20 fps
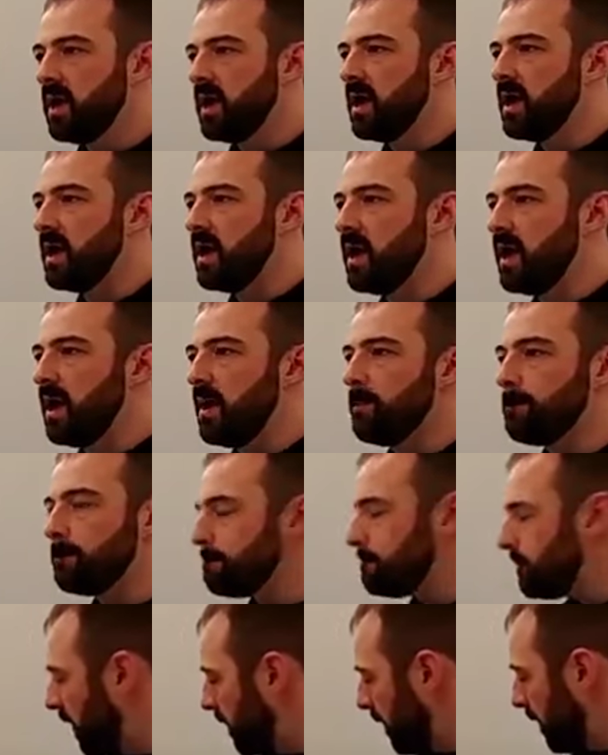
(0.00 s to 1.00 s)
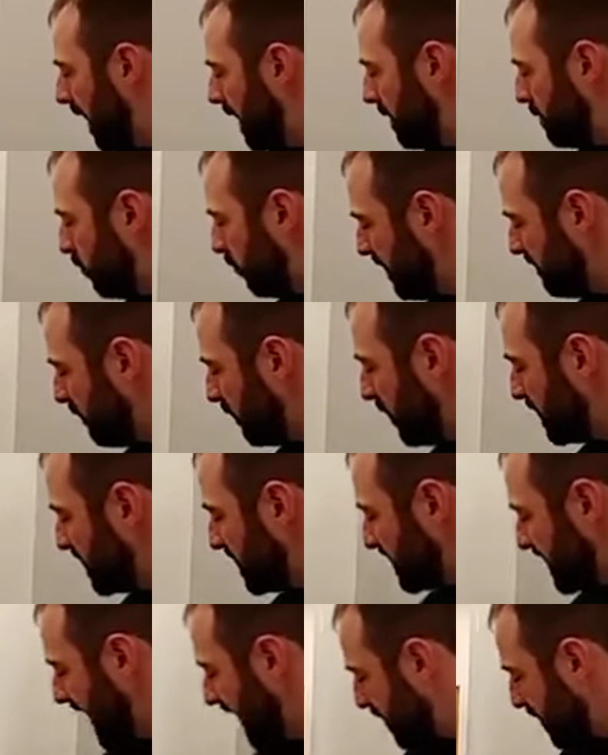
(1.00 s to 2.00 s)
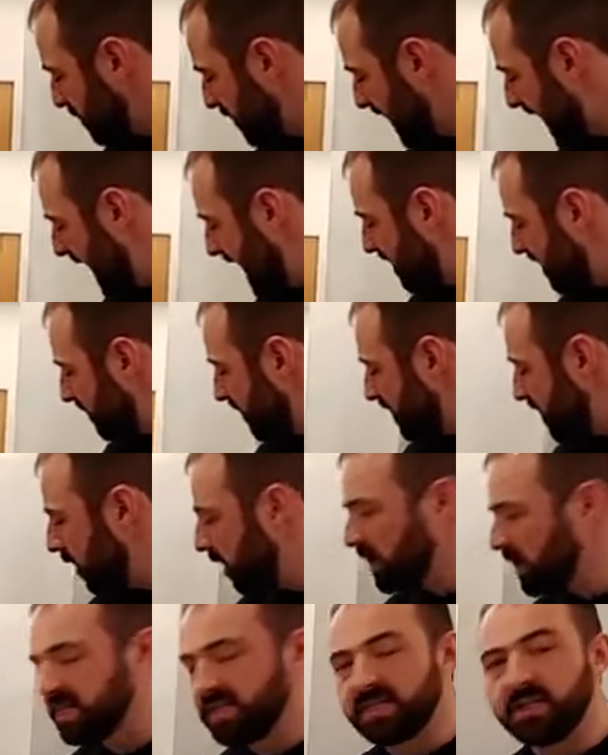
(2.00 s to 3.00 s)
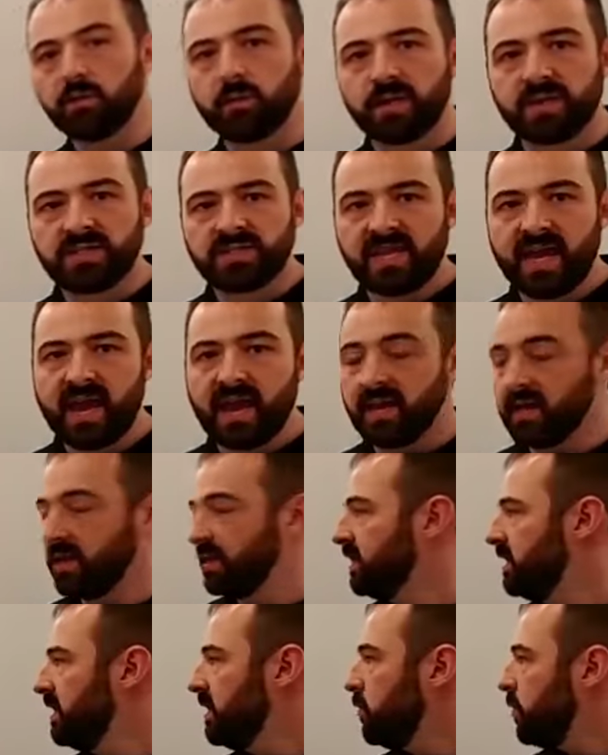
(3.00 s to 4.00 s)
But my preference is actually to have an auxiliary tank.